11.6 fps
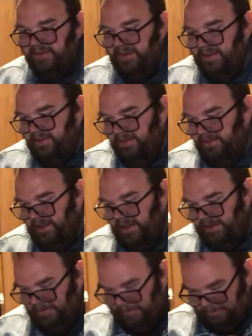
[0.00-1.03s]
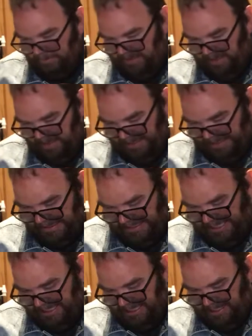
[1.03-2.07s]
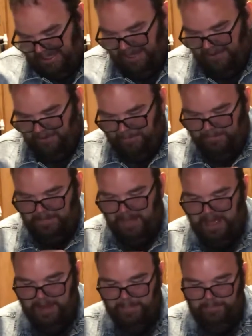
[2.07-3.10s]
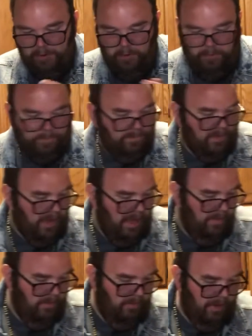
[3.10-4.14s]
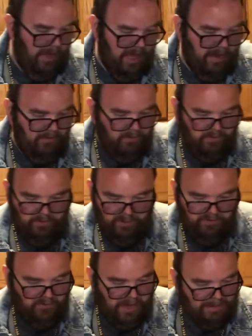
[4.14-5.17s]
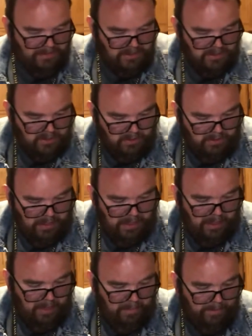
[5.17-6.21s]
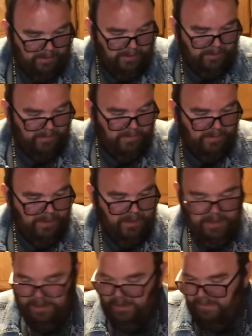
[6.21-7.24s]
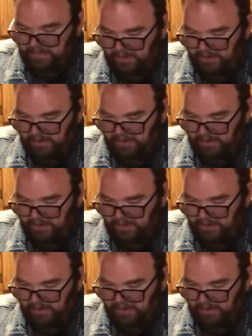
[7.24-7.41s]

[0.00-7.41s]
hit the lid with the edge of the counter and boom. We had contraptions growing up and done